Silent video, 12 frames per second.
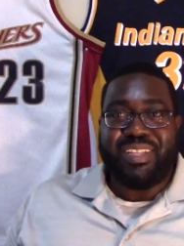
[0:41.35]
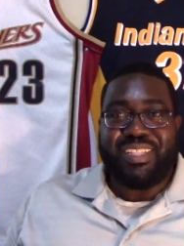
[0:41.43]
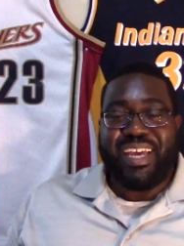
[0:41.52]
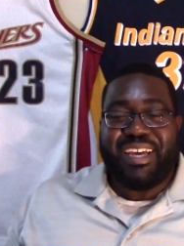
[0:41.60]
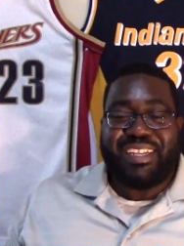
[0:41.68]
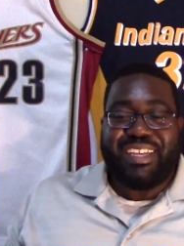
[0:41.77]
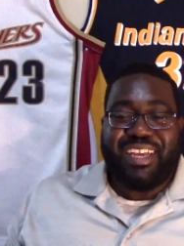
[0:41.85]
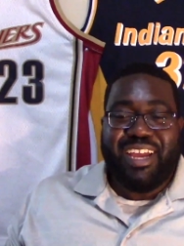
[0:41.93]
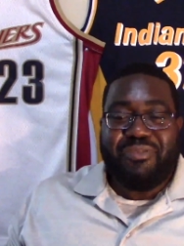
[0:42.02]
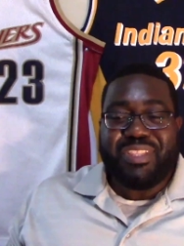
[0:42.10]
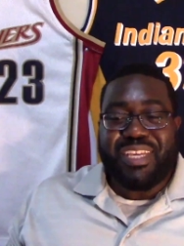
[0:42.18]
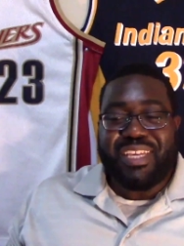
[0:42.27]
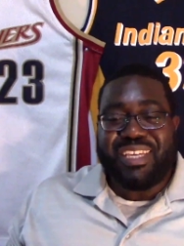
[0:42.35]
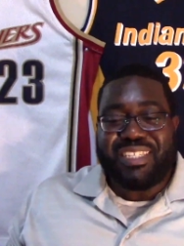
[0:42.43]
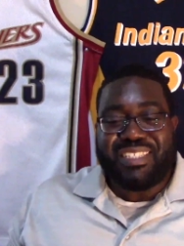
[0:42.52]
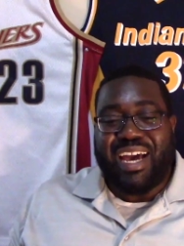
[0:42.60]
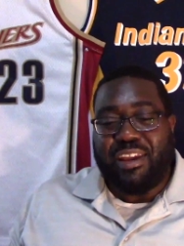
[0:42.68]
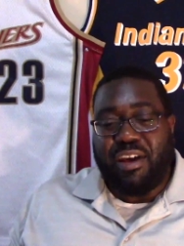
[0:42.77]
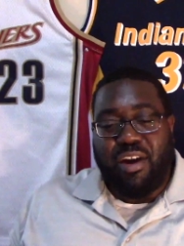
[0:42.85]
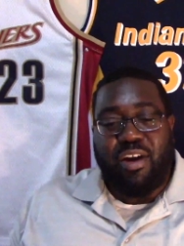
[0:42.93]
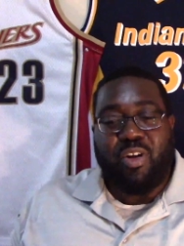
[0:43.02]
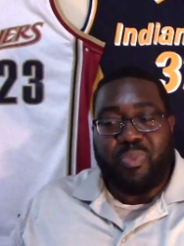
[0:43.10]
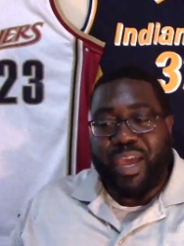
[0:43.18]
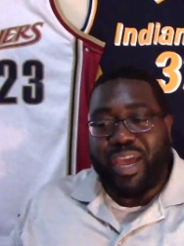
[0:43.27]
that everything is not
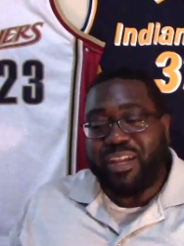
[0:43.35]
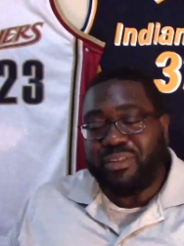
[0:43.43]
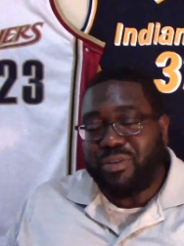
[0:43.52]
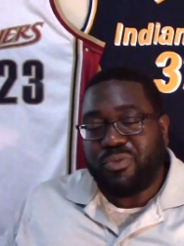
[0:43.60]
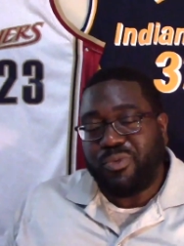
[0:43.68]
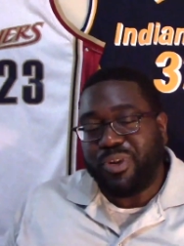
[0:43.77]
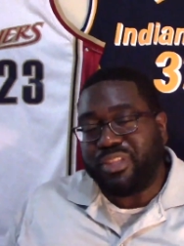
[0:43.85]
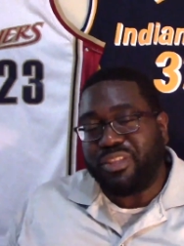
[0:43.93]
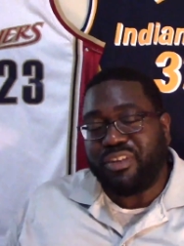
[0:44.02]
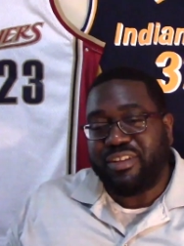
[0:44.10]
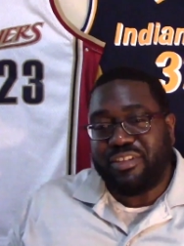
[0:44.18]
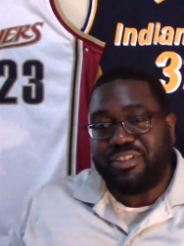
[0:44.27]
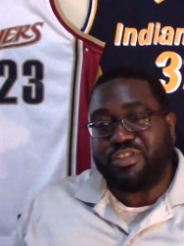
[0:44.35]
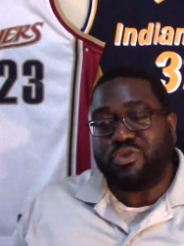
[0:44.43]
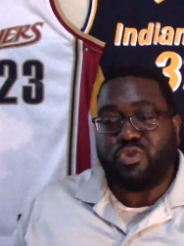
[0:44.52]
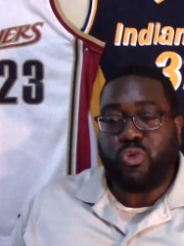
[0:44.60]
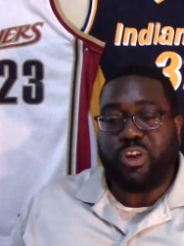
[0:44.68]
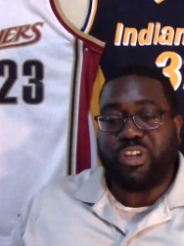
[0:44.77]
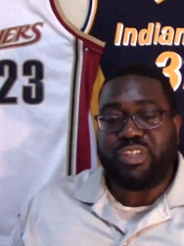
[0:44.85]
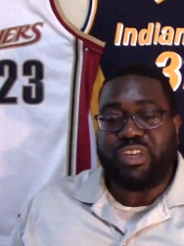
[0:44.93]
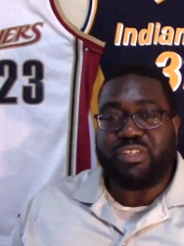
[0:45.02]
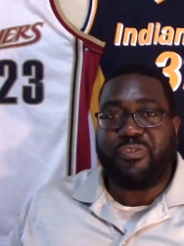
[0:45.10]
all bad with the New York Knicks.